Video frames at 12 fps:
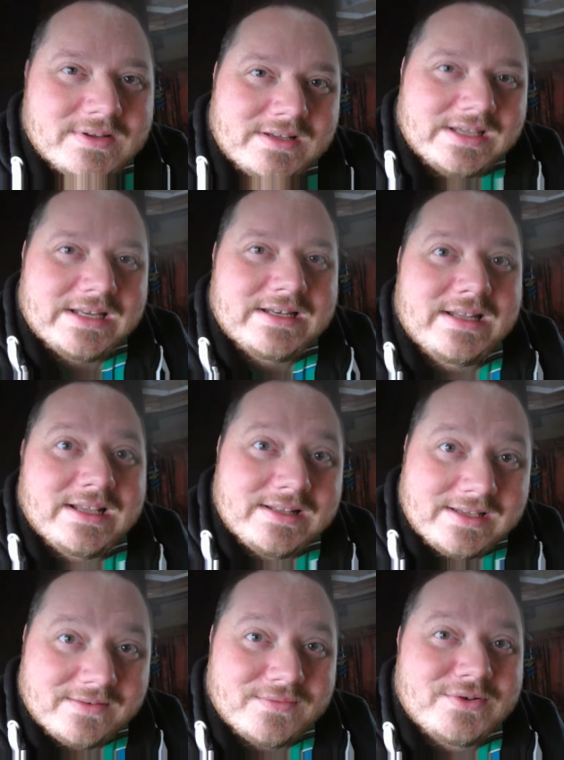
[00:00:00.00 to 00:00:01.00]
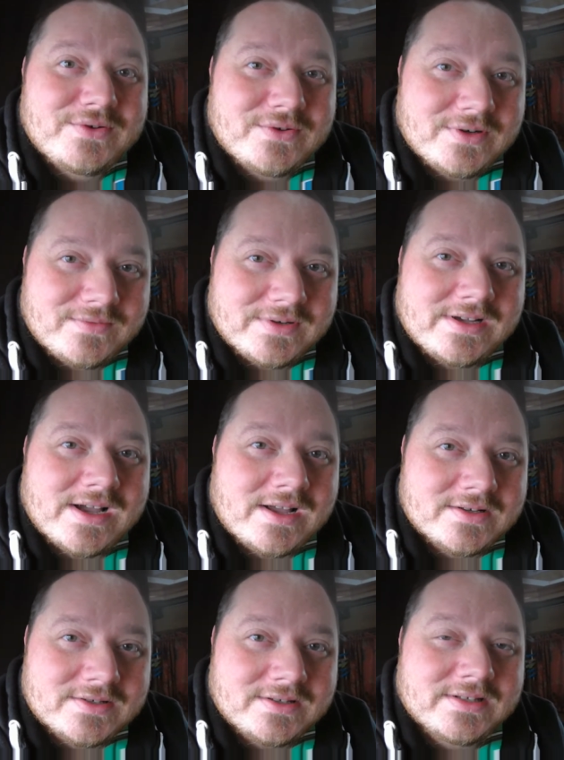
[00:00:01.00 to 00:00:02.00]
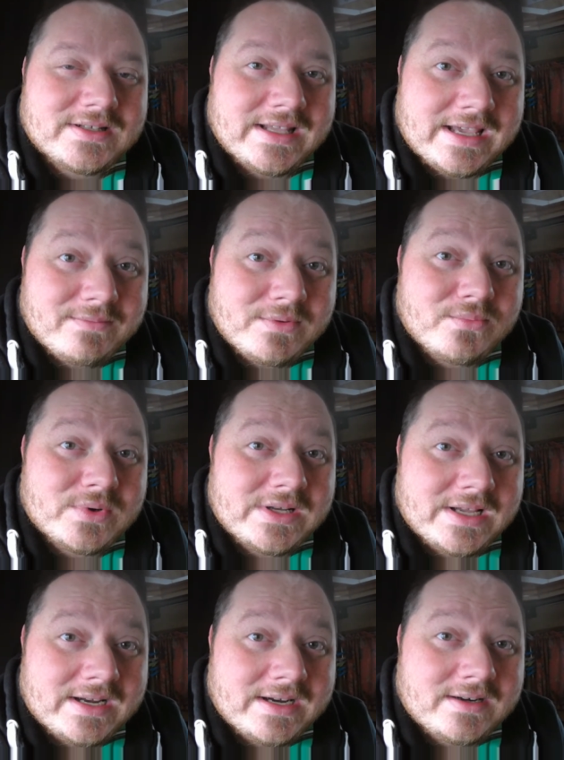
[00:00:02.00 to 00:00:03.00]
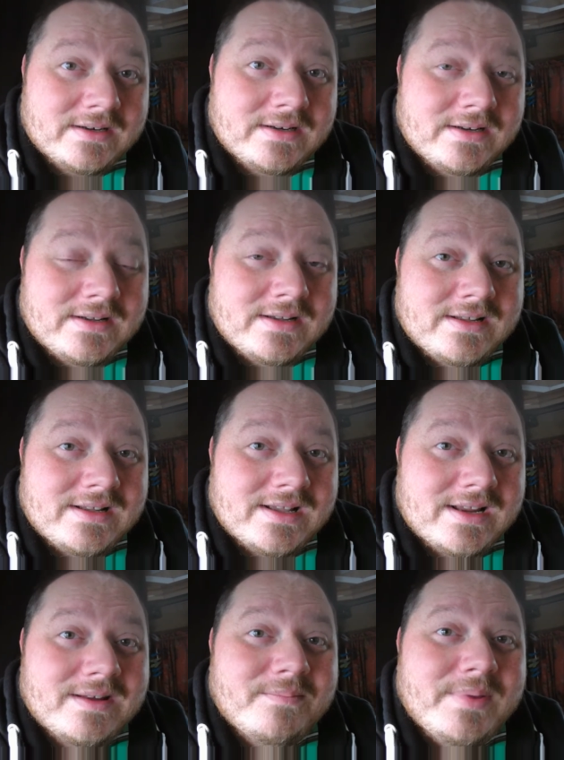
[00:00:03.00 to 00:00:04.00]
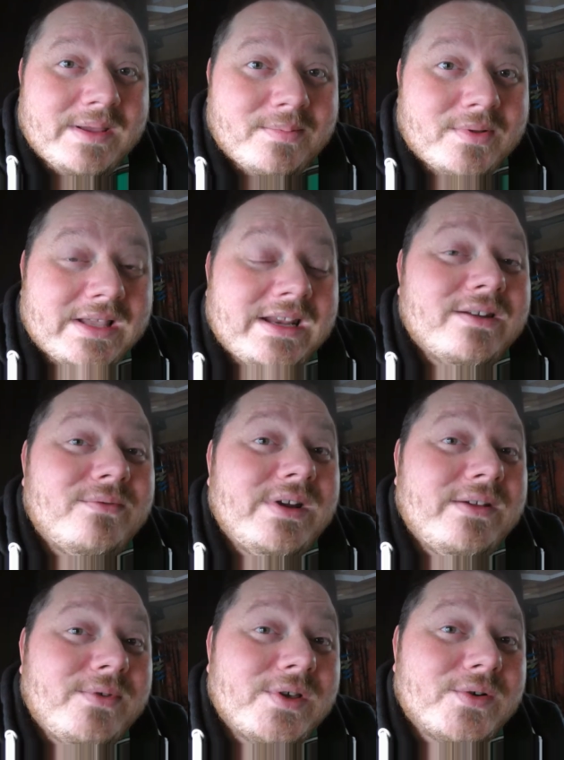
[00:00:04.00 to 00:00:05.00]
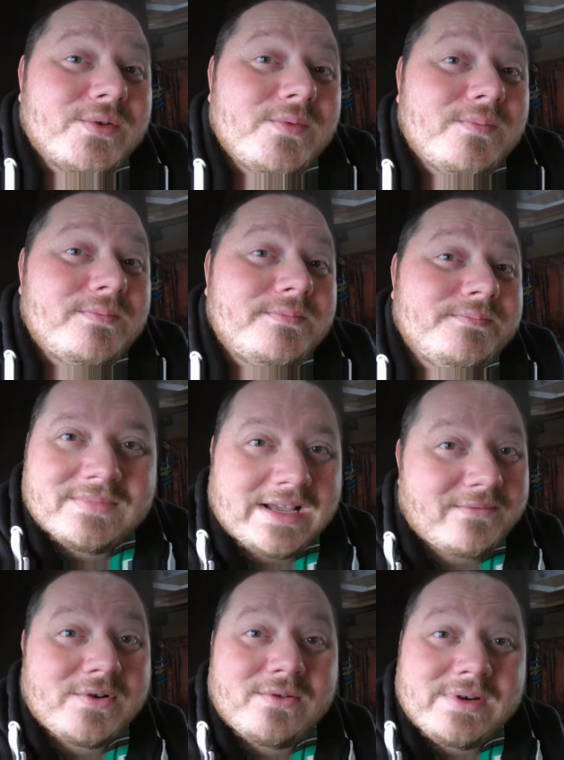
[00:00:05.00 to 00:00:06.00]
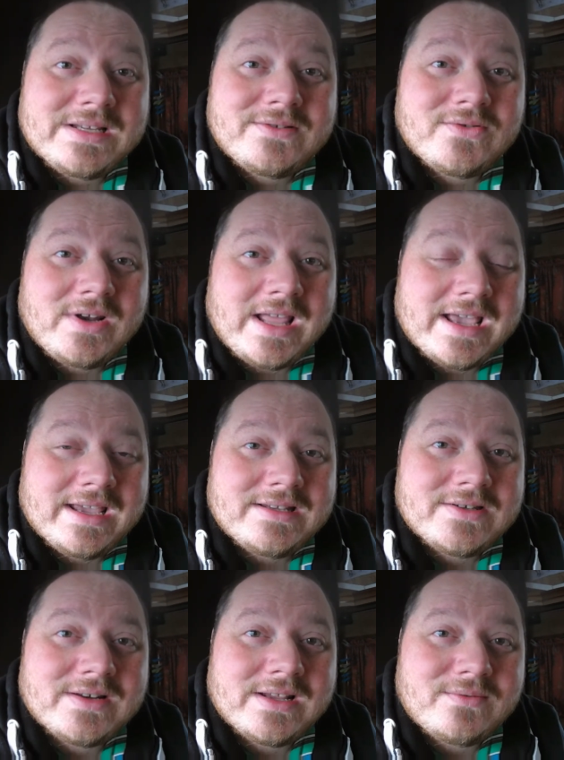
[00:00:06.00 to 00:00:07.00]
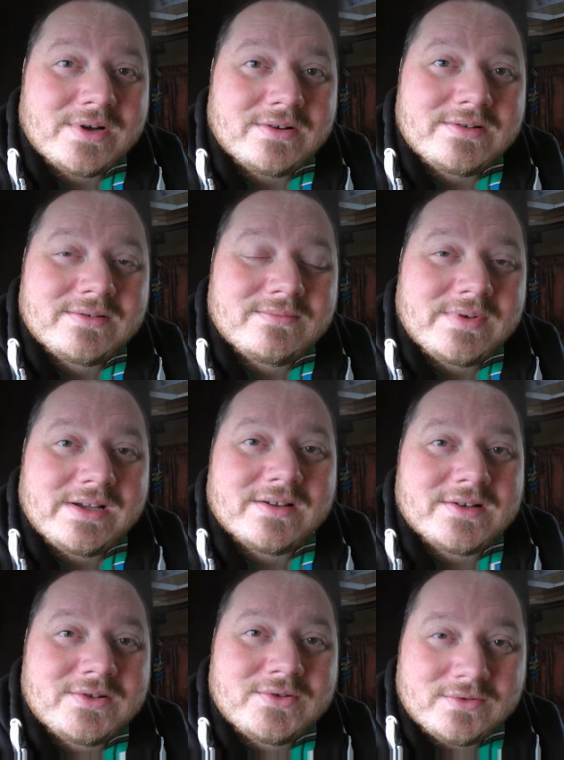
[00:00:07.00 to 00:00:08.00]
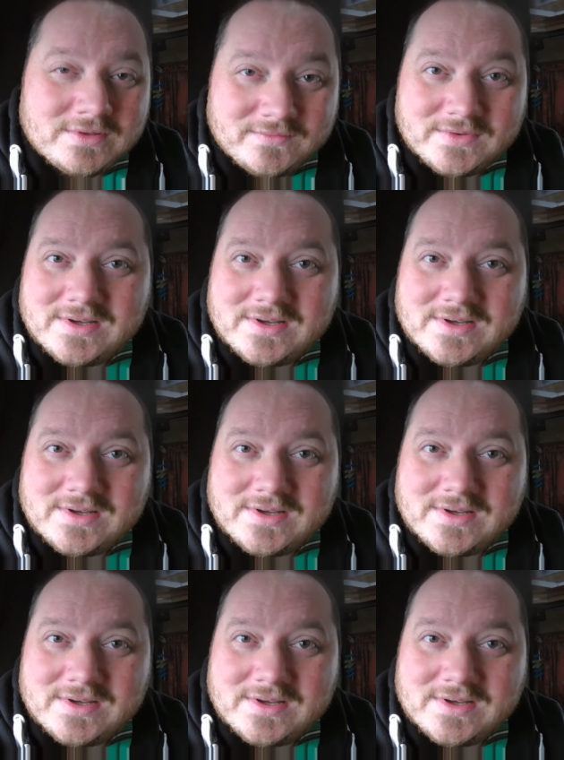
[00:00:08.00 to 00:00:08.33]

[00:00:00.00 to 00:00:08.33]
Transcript: He did give a tour of the castle the day we were there. And the people in the review, they have no reason to lie, so they wrote, we got a tour of the